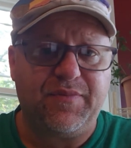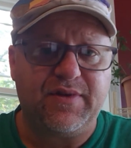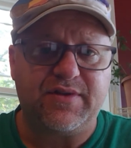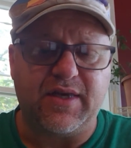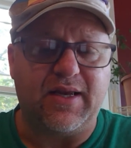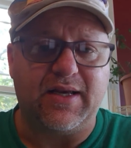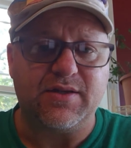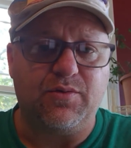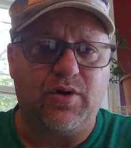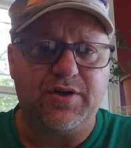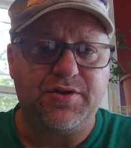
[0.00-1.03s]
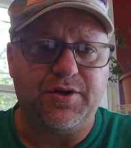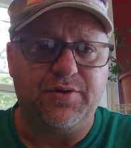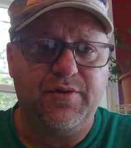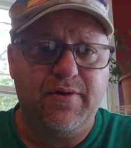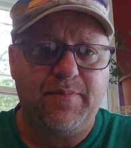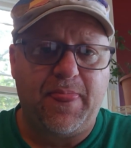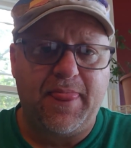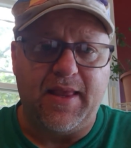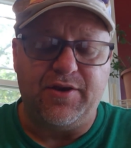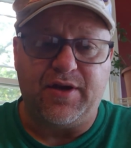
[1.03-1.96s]
sit as the 1 and 2.
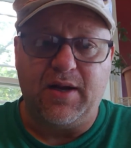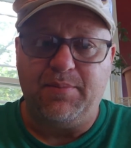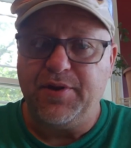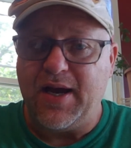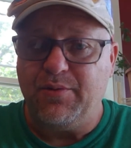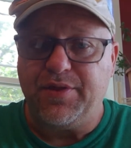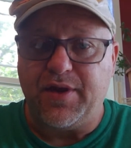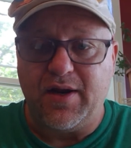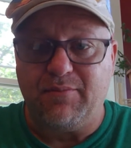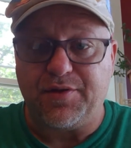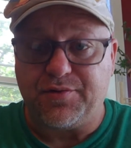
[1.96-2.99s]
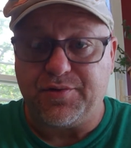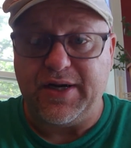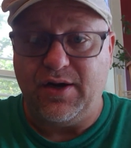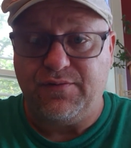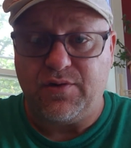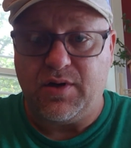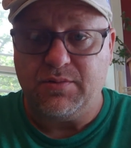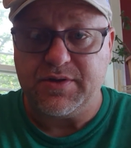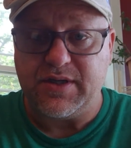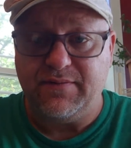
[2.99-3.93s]
Now you couple that with the number 3 overall
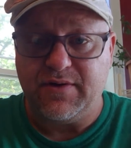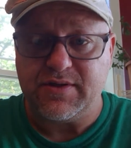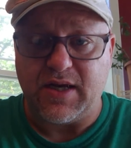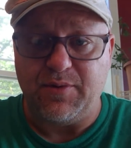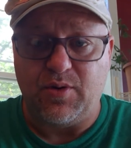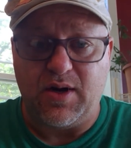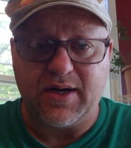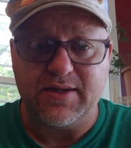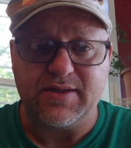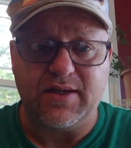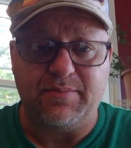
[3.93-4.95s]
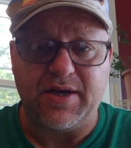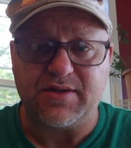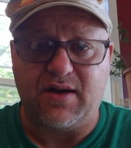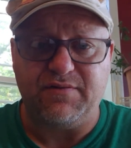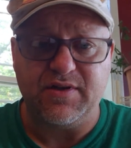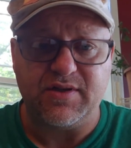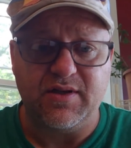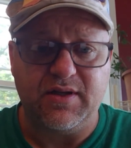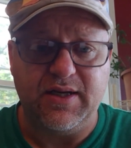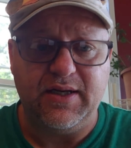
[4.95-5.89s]
receiver in Sammy Watkins and the best offense in
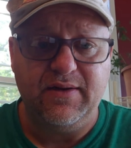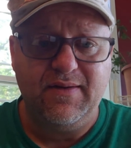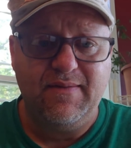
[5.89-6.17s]
the league.